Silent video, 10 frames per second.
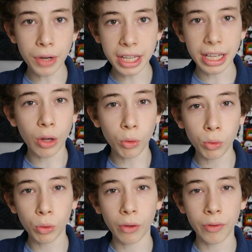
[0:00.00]
reading
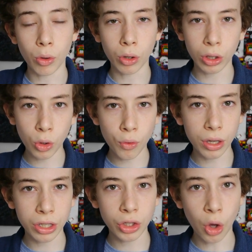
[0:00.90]
all of your
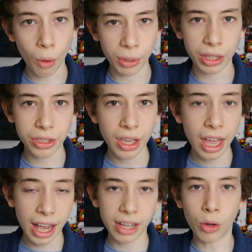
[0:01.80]
glorious comments
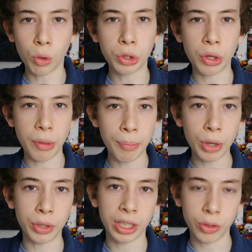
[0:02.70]
and also the
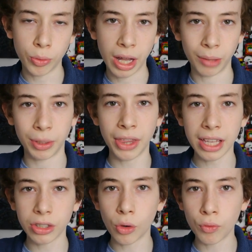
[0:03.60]
building as well, but
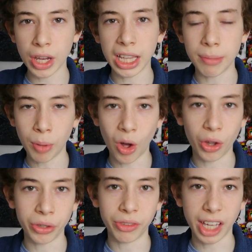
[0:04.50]
that's not really
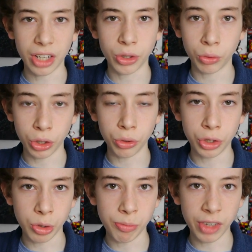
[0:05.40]
part of the actual
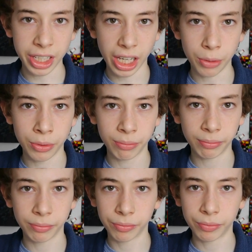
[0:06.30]
YouTube video.
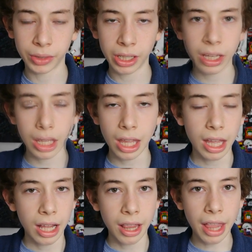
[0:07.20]

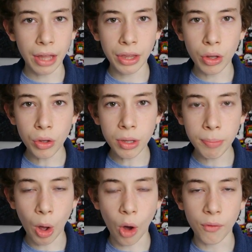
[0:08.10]
Now, the other
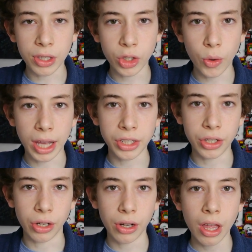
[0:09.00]
part of his
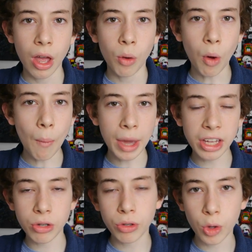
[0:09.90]
question, what
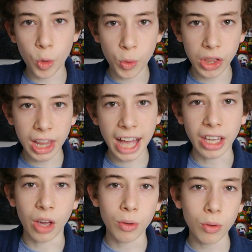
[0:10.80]
made you do it with
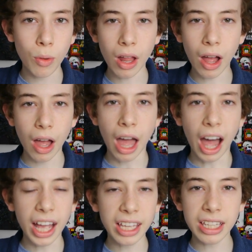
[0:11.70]
Lego? Well,
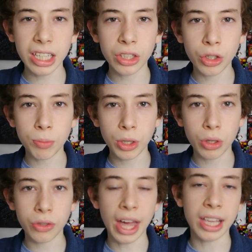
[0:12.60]
I guess it's just
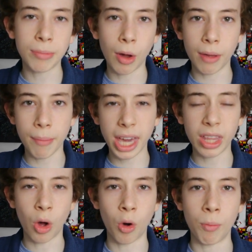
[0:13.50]
because that is my
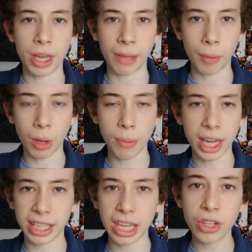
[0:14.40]
main hobby and my
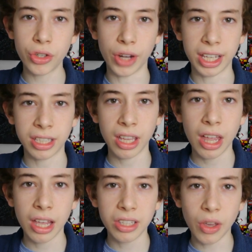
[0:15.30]
main interest,
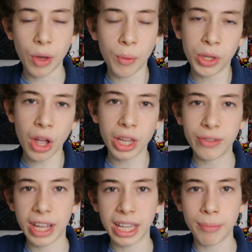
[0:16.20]
so it would
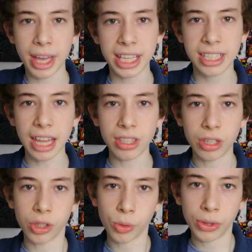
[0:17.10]
only really make sense
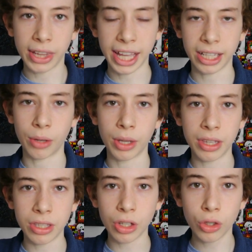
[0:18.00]
to do it with Lego,
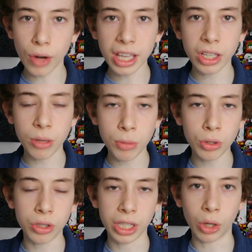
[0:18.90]
and there's a great
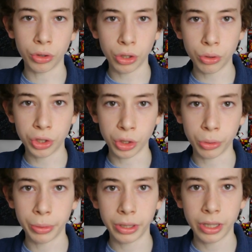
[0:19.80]
community on
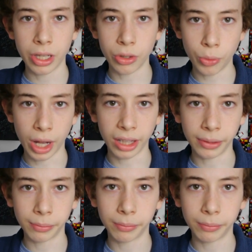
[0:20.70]
YouTube as well.